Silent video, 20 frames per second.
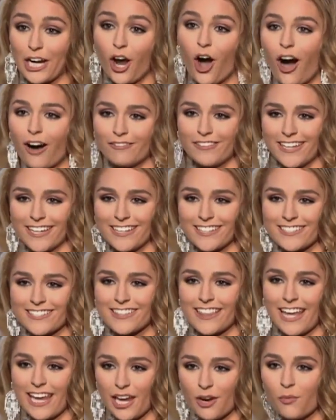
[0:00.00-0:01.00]
rarely
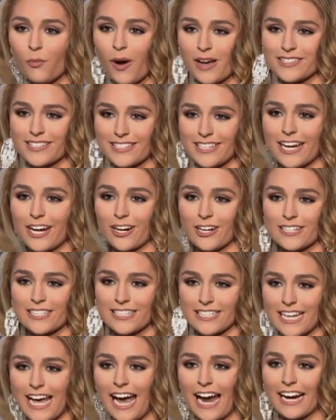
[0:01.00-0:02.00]
seen that at
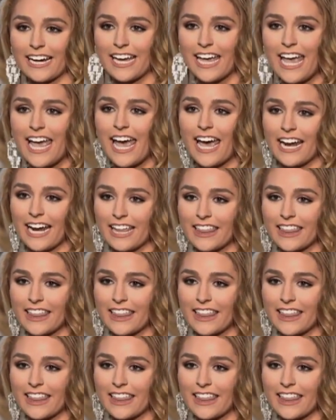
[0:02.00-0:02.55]
beauty